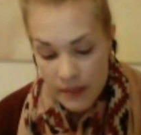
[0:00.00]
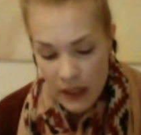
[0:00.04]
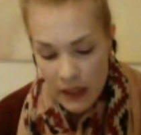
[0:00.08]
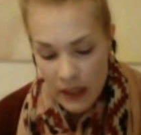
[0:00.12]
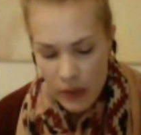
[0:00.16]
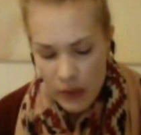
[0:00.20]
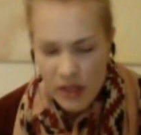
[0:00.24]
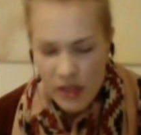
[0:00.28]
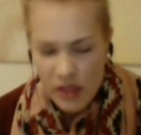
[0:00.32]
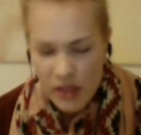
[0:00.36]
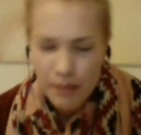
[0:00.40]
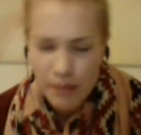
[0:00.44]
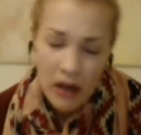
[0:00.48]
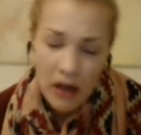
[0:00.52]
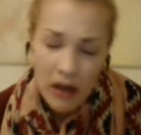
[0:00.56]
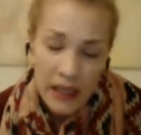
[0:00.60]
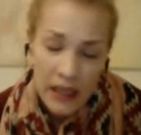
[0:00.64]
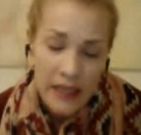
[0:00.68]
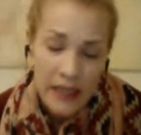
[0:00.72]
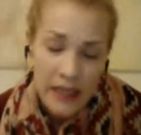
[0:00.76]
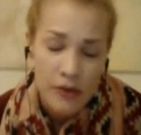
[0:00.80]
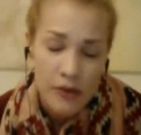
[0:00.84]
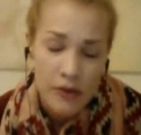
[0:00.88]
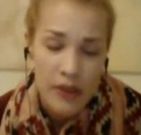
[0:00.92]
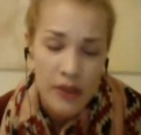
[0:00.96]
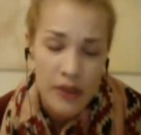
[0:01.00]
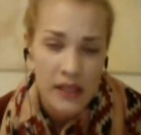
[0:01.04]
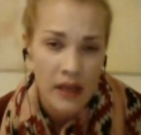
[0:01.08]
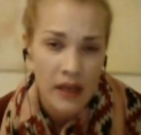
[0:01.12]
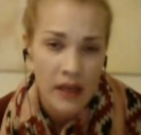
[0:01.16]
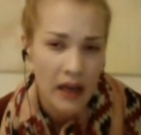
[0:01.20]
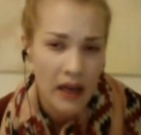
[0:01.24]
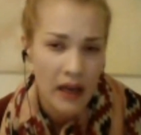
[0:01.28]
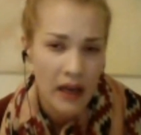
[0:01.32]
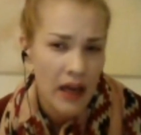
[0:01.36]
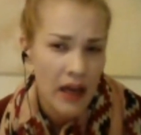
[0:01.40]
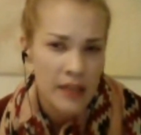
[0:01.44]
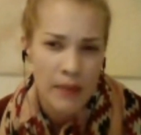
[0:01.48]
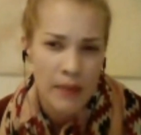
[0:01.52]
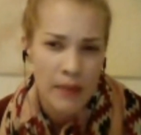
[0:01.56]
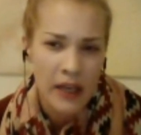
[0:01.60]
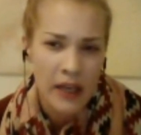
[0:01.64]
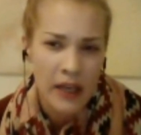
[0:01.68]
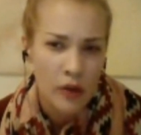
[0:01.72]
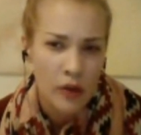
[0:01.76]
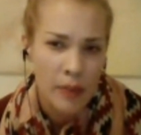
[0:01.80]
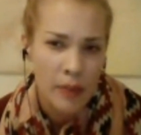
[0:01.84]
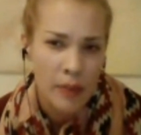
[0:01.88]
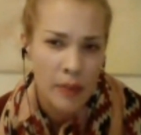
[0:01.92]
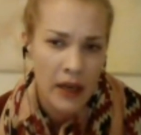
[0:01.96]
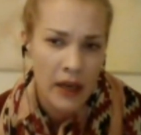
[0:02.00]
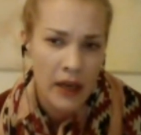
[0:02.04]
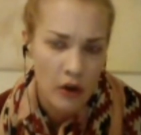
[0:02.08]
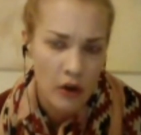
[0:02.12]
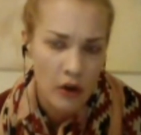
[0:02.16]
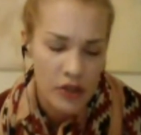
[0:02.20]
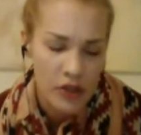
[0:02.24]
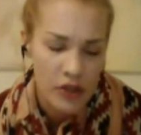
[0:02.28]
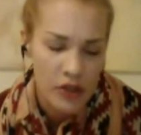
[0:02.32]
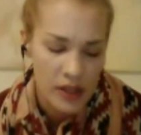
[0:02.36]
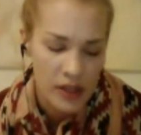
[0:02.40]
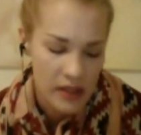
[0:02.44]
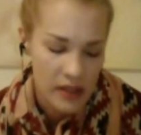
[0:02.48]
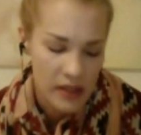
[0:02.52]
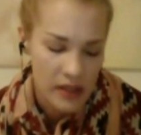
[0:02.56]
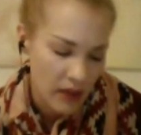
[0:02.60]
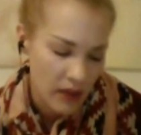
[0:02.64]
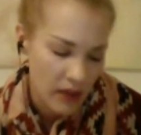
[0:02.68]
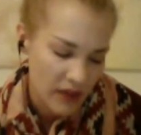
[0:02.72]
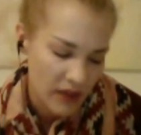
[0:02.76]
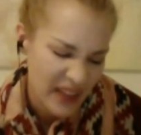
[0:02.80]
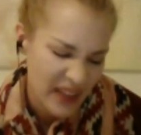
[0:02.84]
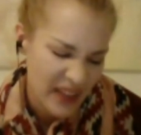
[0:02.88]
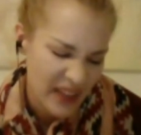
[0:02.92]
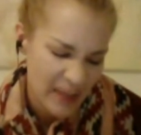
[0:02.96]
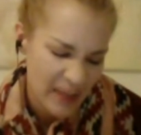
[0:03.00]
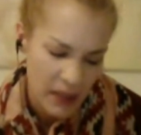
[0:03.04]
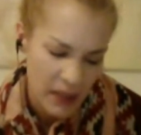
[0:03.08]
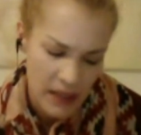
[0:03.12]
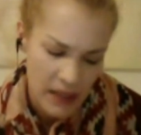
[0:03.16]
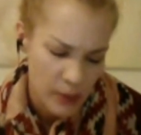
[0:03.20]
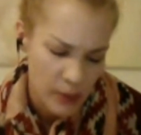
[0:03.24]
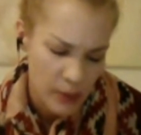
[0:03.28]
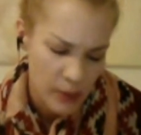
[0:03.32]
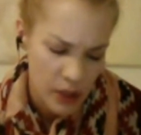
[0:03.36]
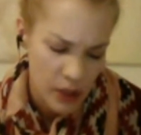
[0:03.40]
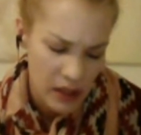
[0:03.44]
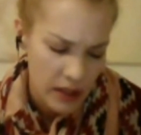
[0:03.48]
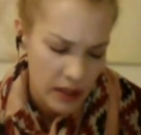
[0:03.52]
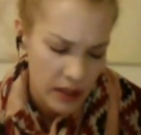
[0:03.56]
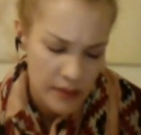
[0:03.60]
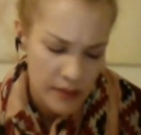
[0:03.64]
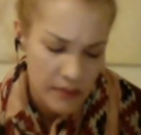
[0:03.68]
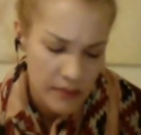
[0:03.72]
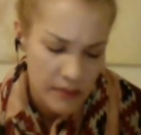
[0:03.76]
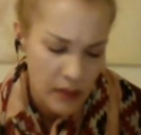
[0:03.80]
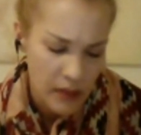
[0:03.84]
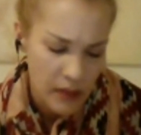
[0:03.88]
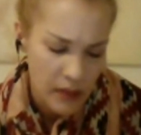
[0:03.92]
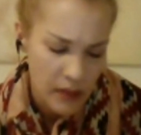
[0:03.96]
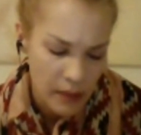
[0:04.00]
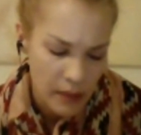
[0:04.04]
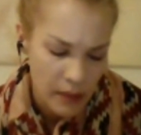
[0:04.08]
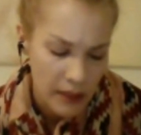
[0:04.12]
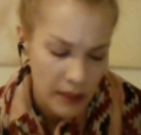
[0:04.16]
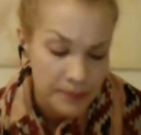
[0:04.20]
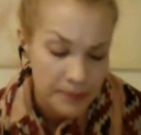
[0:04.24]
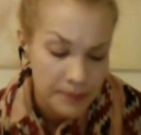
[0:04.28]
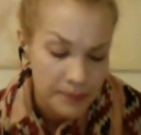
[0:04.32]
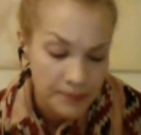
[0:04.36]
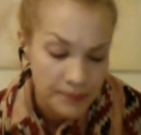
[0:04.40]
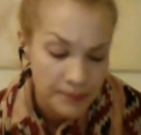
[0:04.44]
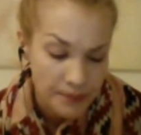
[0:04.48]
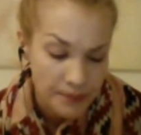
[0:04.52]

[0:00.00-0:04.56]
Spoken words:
It was partly interesting. I liked microbiology and stuff like that, but it was not my